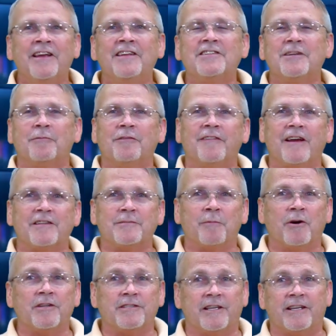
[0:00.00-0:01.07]
So we've got
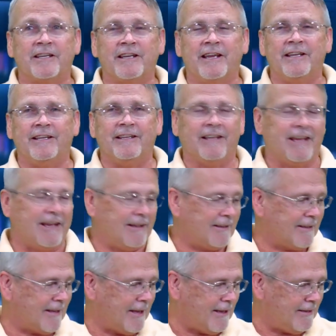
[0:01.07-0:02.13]
Smarties. They're Canadian
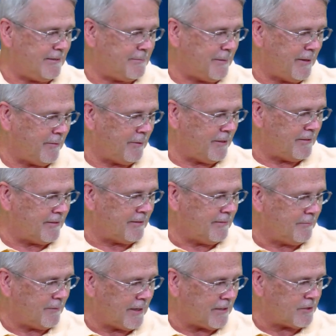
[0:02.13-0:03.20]
candies, by the way.
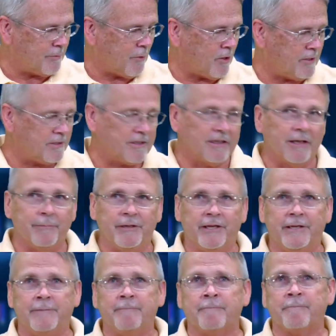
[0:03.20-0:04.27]
We got Smarties and
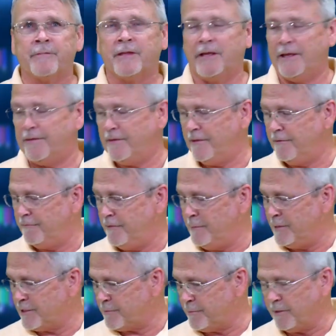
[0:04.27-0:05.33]
Lemonade, and then the
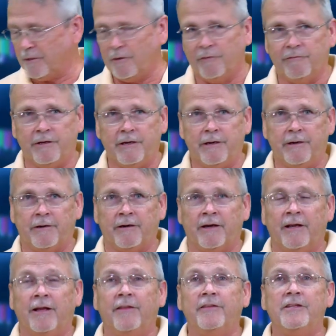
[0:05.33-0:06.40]
vMix pillow over here.
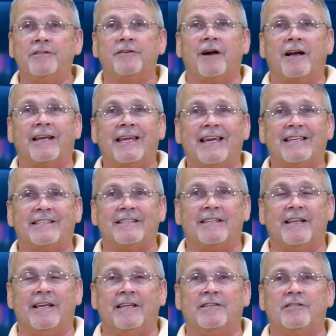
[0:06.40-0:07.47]
These are our guests
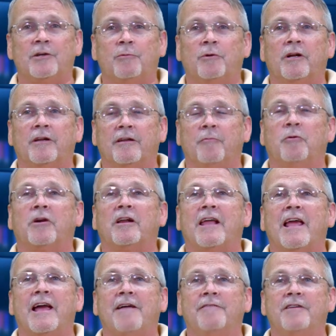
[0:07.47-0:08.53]
today, and so we're gonna
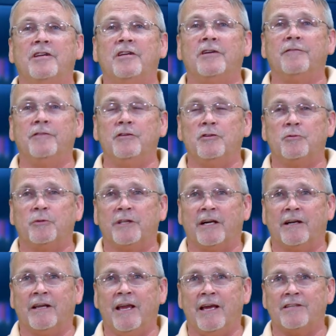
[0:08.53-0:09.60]
have interviews with
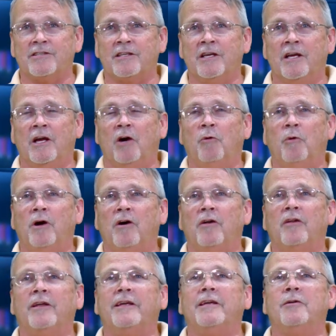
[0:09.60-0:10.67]
our guests.
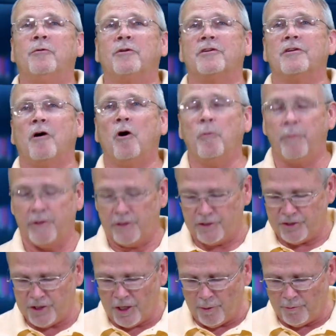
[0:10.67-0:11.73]
Well, in order to open a
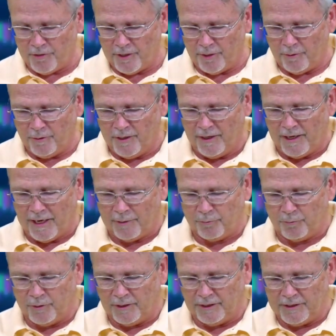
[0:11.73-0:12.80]
show, though, I
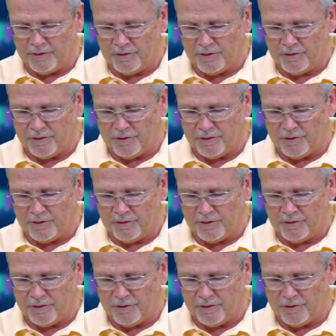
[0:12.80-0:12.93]
really